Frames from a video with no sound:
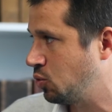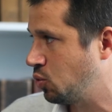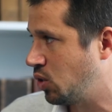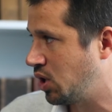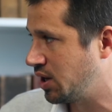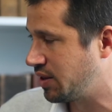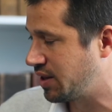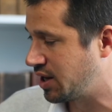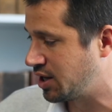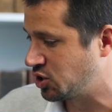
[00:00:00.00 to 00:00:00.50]
And
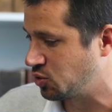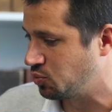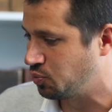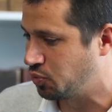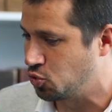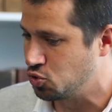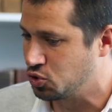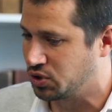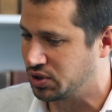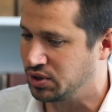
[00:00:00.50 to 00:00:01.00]
why that is
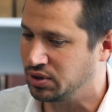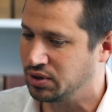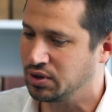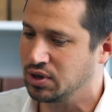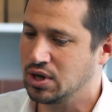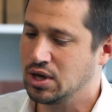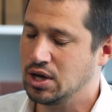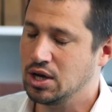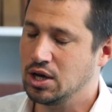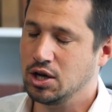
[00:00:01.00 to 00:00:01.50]
important
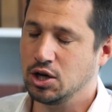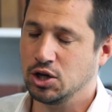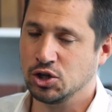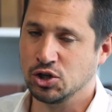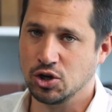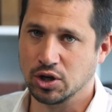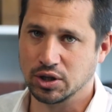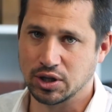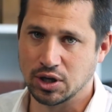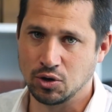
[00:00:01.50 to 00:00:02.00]

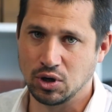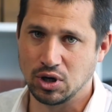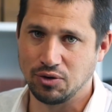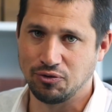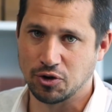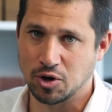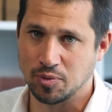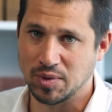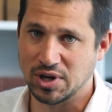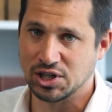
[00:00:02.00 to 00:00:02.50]
is not only
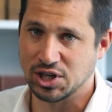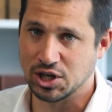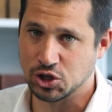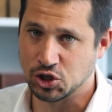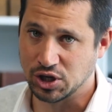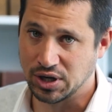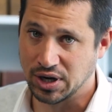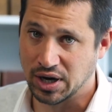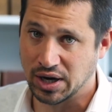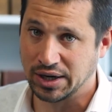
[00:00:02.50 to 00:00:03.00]
from a
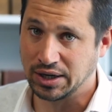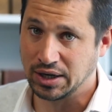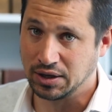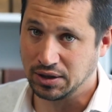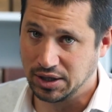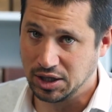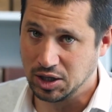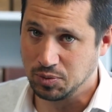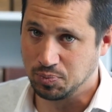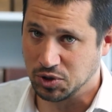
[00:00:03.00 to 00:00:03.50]
Section
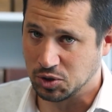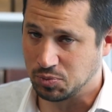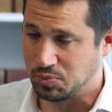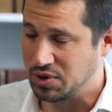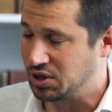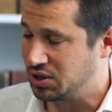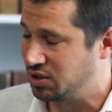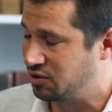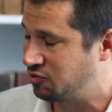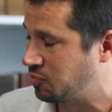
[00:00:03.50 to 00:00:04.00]
9D
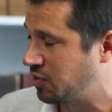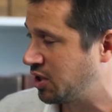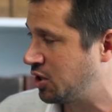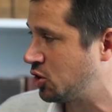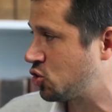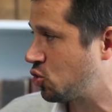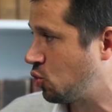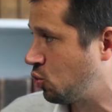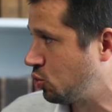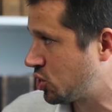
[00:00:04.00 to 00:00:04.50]
perspective, but
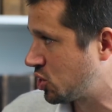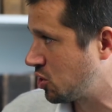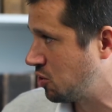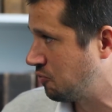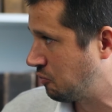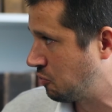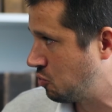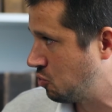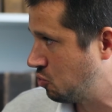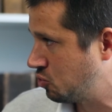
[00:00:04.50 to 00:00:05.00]
it's also,
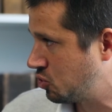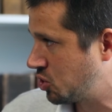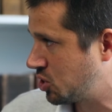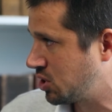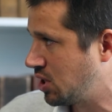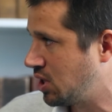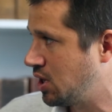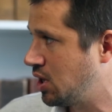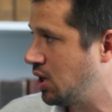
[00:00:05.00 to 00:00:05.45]
of course,